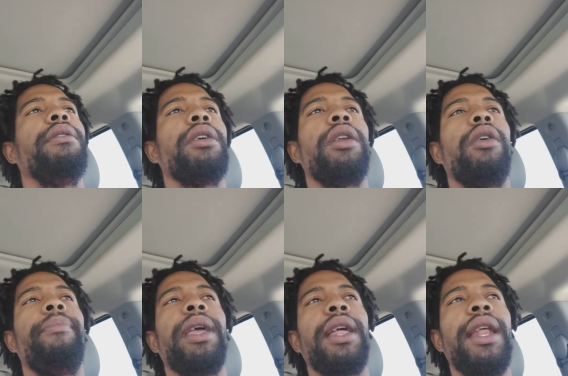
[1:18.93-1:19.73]
you know,
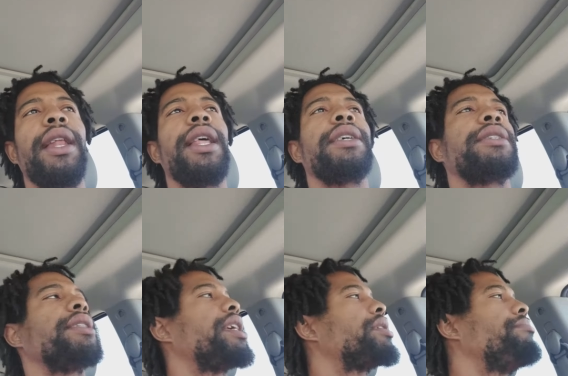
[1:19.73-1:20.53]
being that
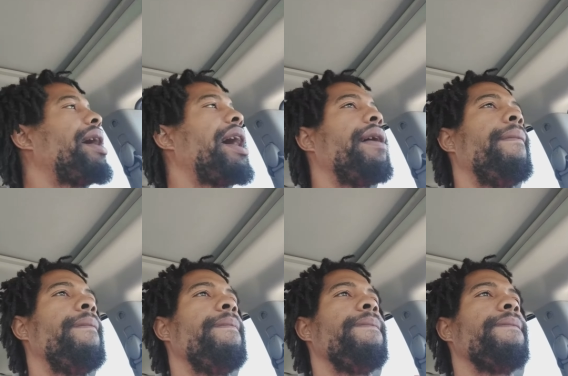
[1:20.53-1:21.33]
that's
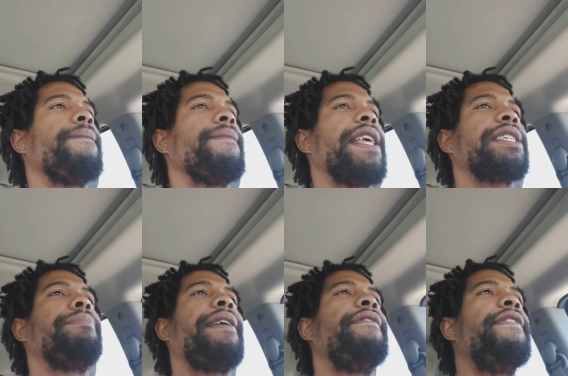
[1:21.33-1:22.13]

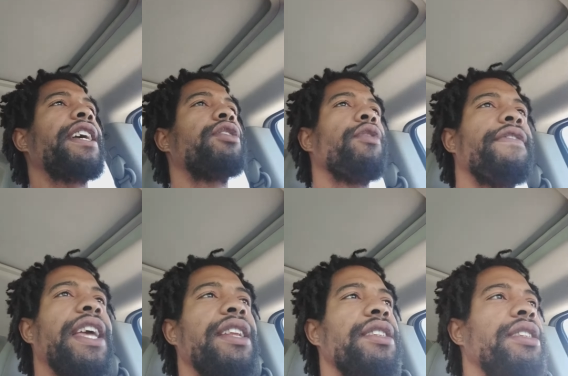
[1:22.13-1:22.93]
my vector of
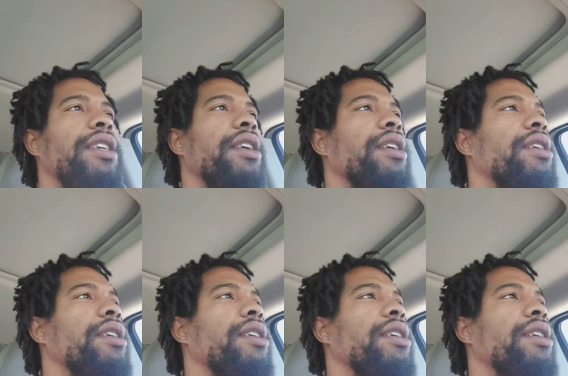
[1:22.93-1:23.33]
energy.